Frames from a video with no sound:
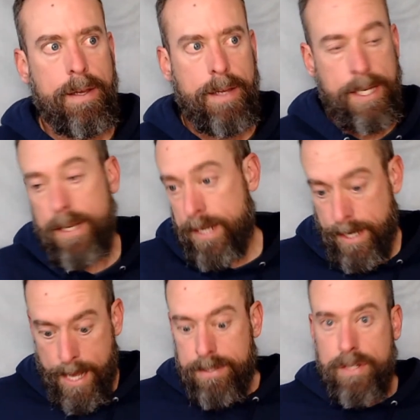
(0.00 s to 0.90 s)
In, in
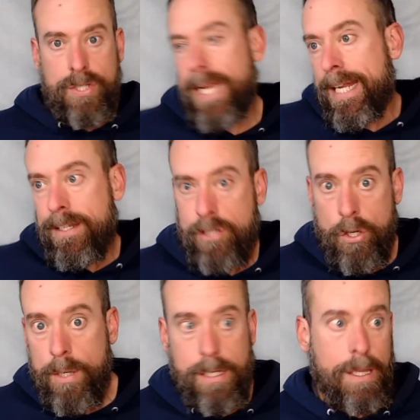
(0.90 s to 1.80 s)
essence, he didn't
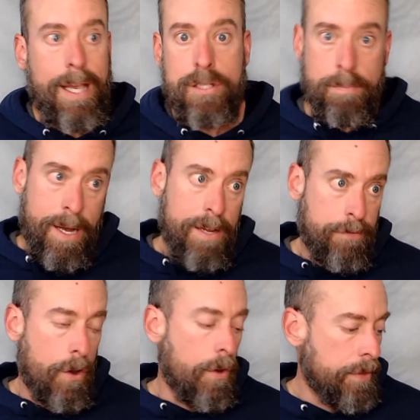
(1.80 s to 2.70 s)
do anything. It's my
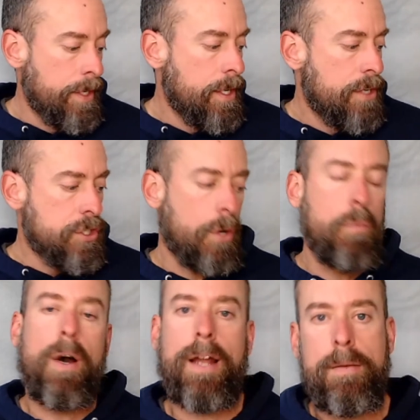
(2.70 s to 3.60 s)
fault. So
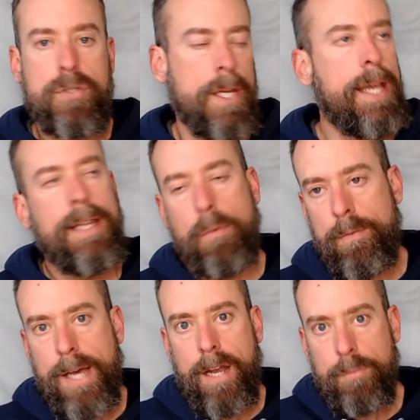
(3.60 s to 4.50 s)
what I'm saying, then we've
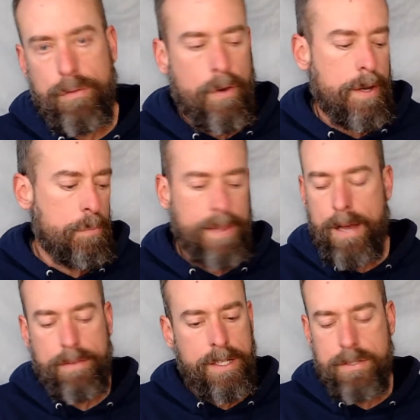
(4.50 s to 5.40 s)
got to move on.
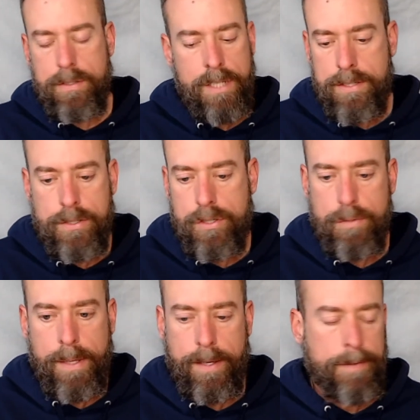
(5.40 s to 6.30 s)
Without this, this is too
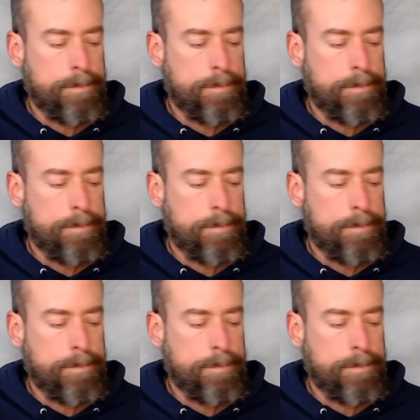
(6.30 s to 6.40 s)
big.